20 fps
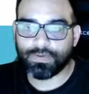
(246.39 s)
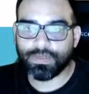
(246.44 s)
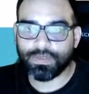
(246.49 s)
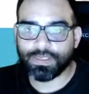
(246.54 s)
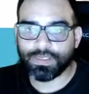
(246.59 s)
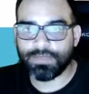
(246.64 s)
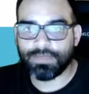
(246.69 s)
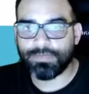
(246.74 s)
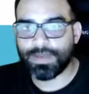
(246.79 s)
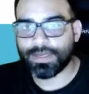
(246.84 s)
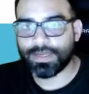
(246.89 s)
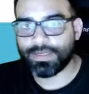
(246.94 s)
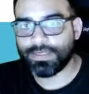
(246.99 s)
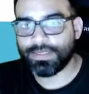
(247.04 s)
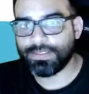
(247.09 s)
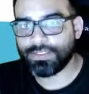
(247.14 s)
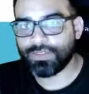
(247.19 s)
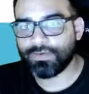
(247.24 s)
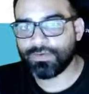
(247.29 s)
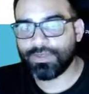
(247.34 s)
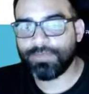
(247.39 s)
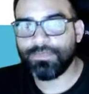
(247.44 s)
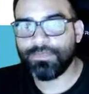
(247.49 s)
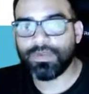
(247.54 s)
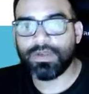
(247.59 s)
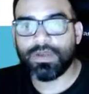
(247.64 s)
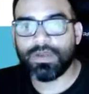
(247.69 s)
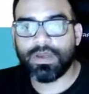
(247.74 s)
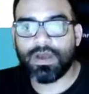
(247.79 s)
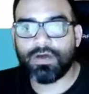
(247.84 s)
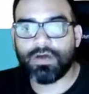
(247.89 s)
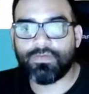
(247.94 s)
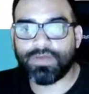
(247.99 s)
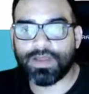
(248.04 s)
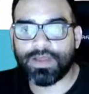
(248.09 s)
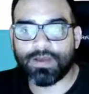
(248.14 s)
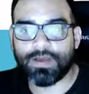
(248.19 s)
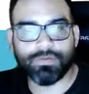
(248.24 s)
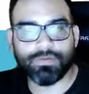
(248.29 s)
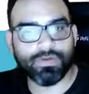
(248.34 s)
looking back at history of
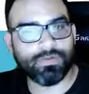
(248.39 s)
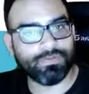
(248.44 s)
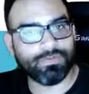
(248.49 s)
how, you know,